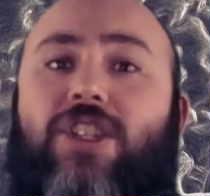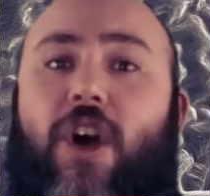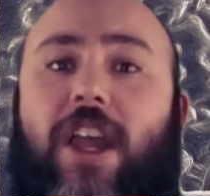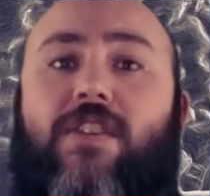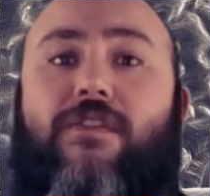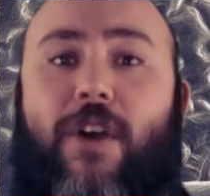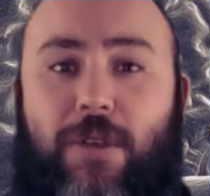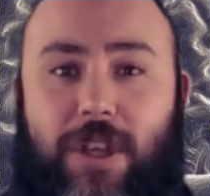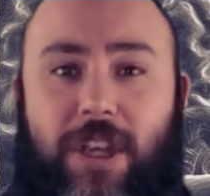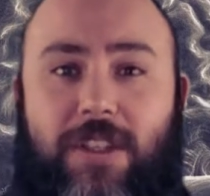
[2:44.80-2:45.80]
science
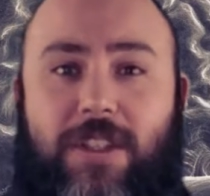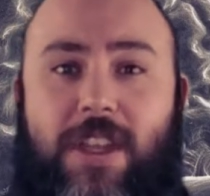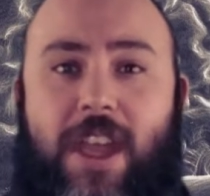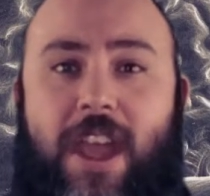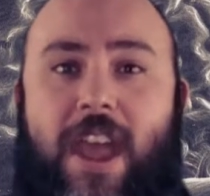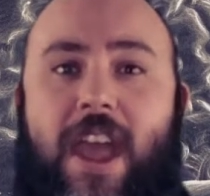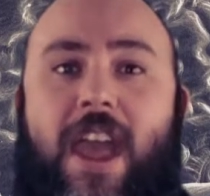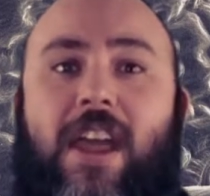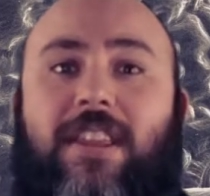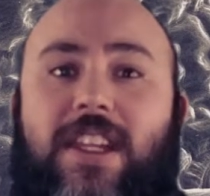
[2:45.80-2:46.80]
focus.
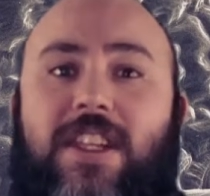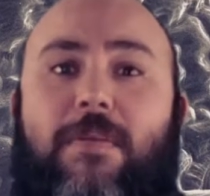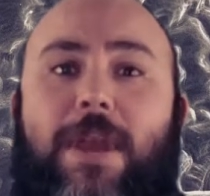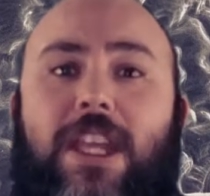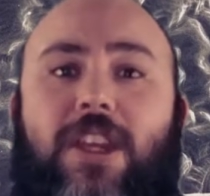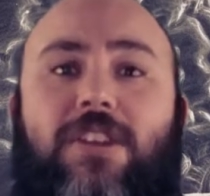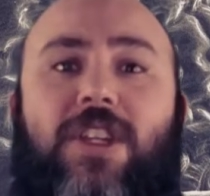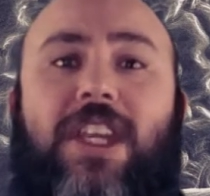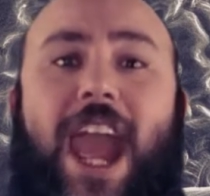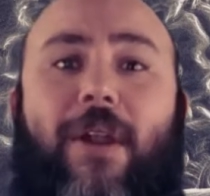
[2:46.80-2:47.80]
This can be used
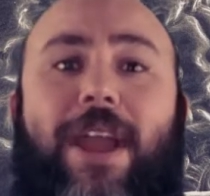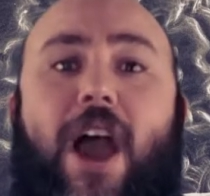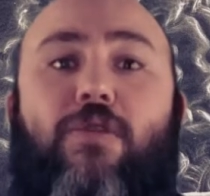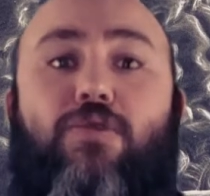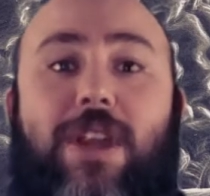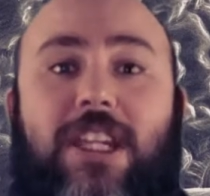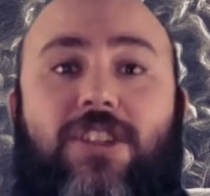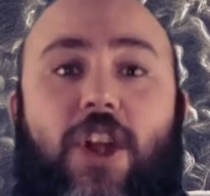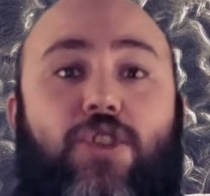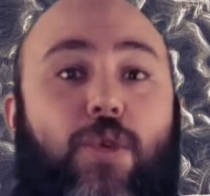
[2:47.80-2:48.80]
to carry out
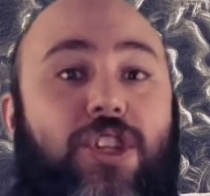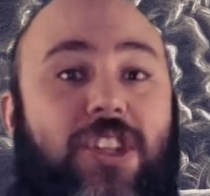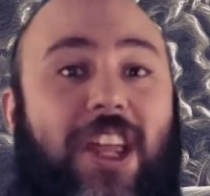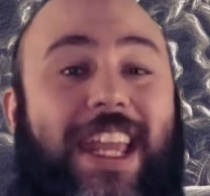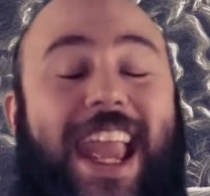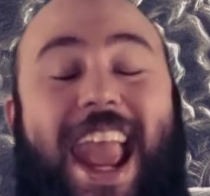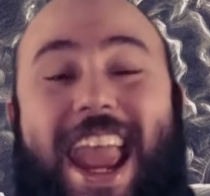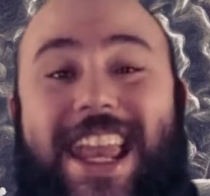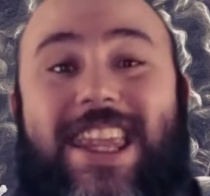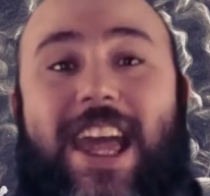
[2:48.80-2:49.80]
research or study
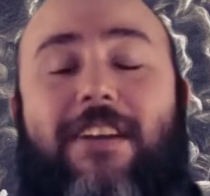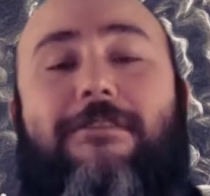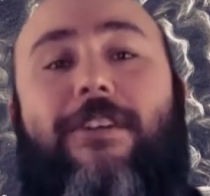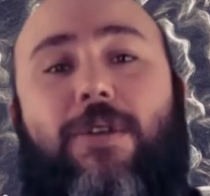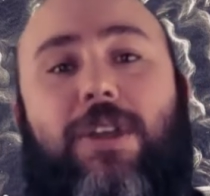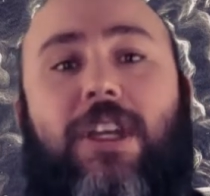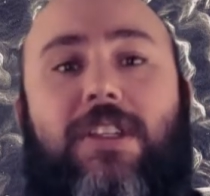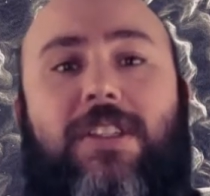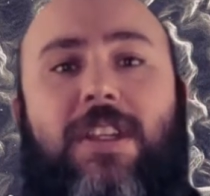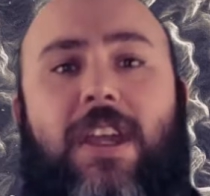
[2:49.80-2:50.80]
in that
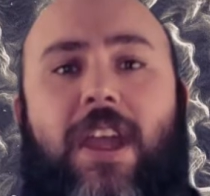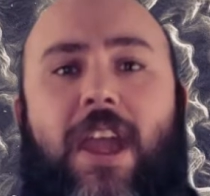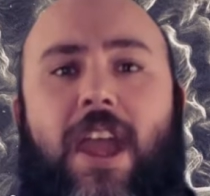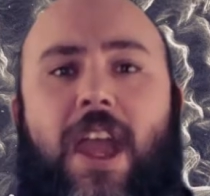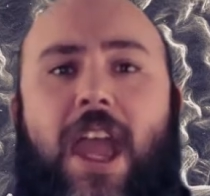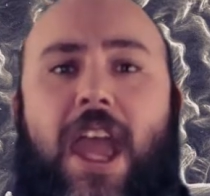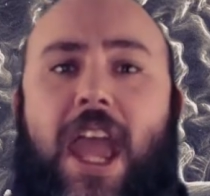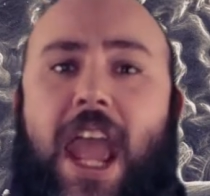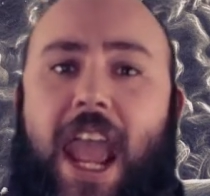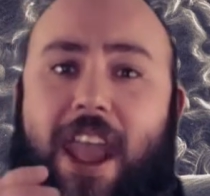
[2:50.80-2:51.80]
focus.
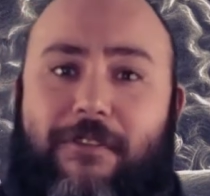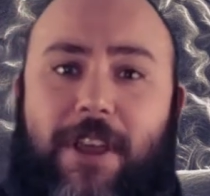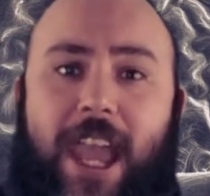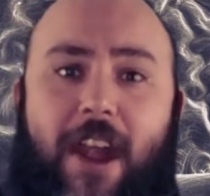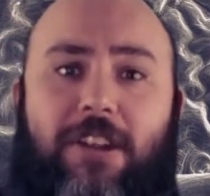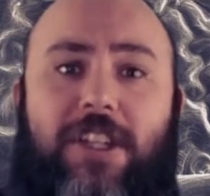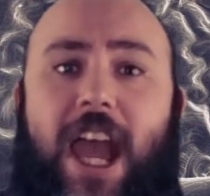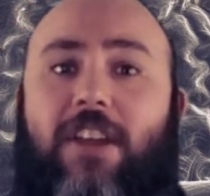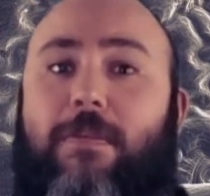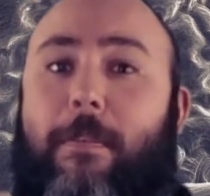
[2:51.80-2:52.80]
If a character
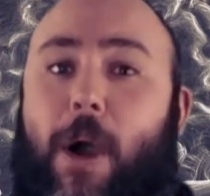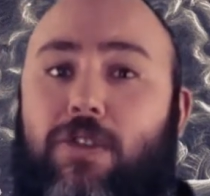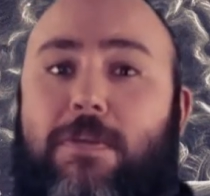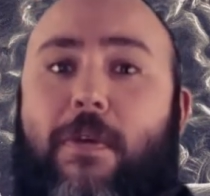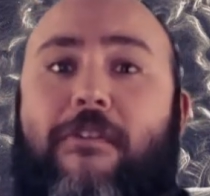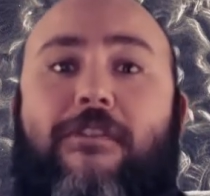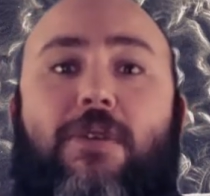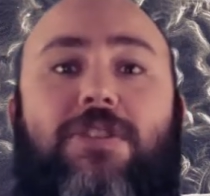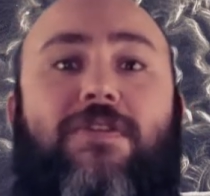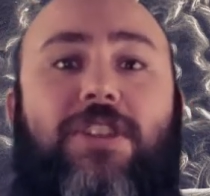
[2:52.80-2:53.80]
has multiple
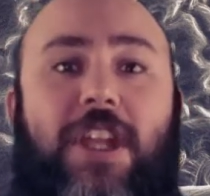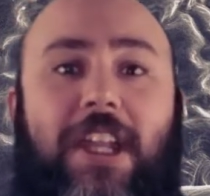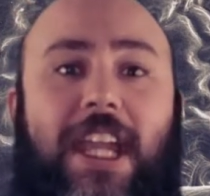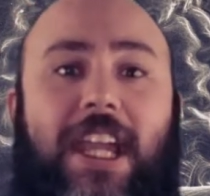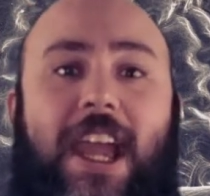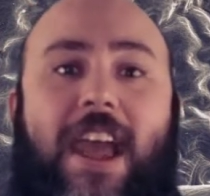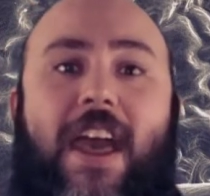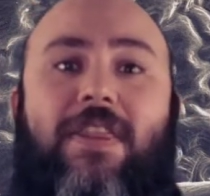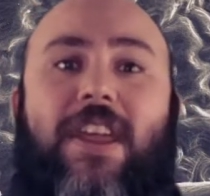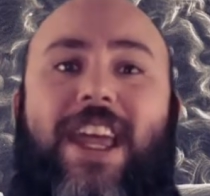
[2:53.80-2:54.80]
fields of study,
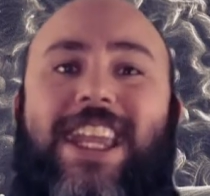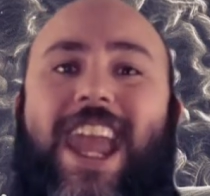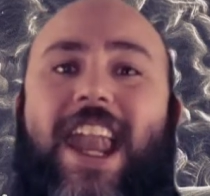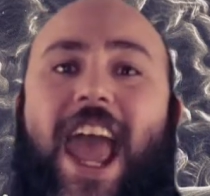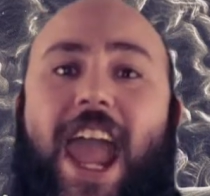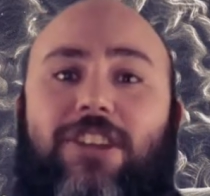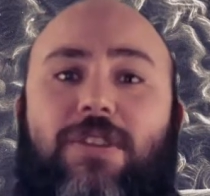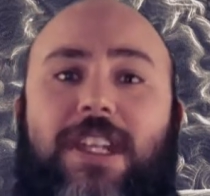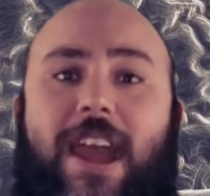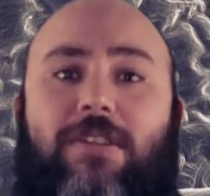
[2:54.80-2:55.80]
then they get an
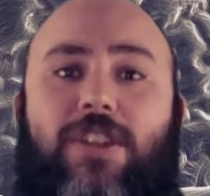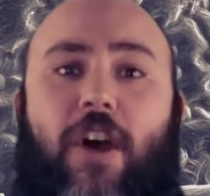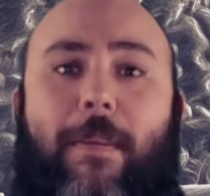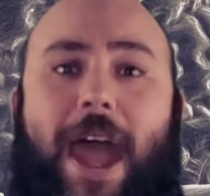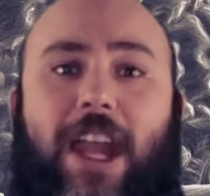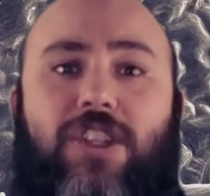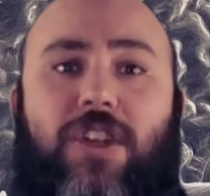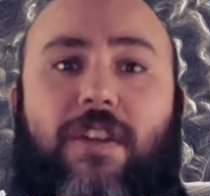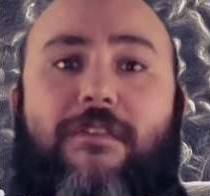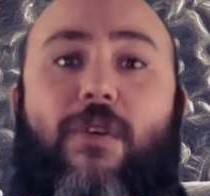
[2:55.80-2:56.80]
extra downtime
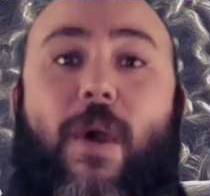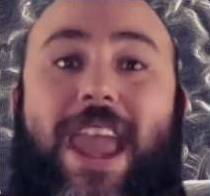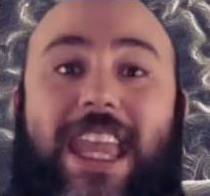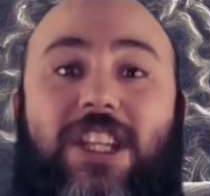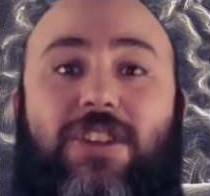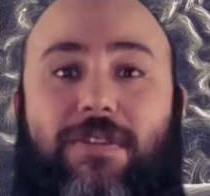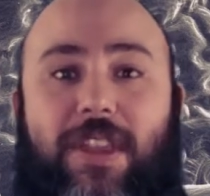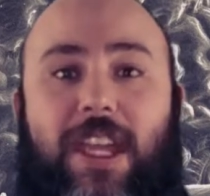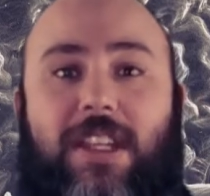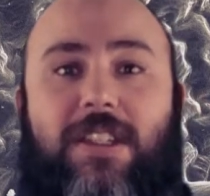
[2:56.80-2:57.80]
action for each of
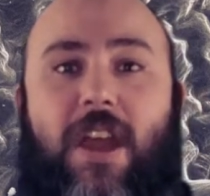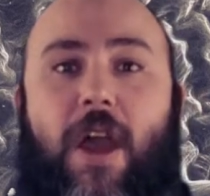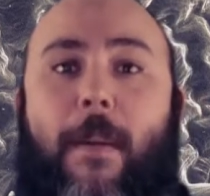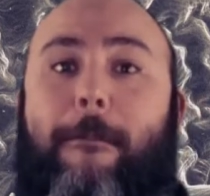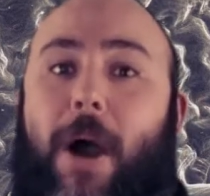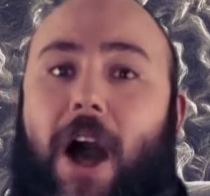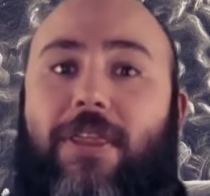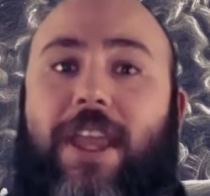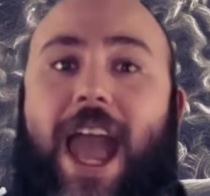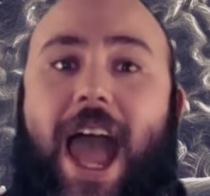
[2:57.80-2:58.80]
these,
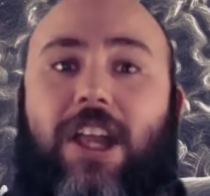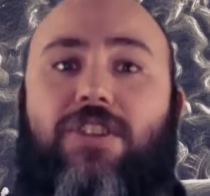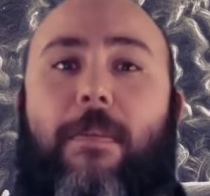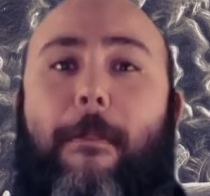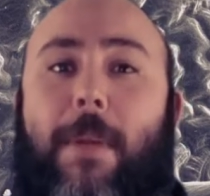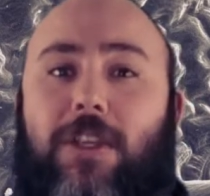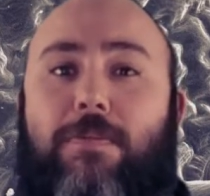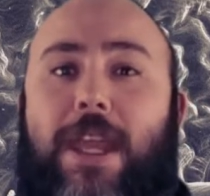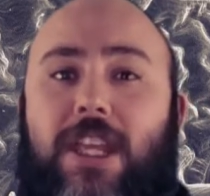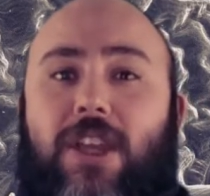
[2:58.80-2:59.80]
but the action
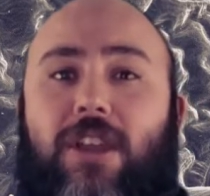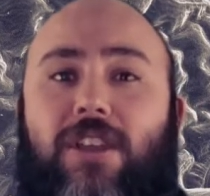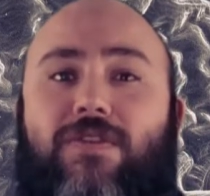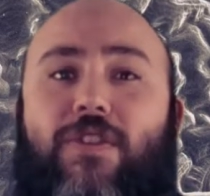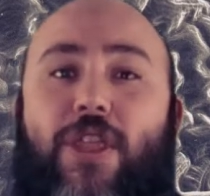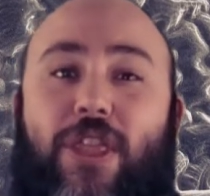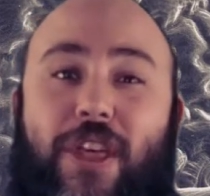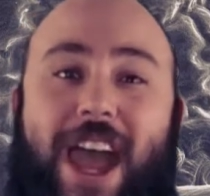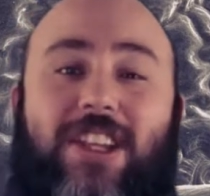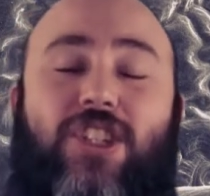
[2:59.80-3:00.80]
must be used for
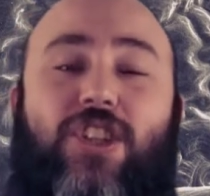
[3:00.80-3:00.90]
that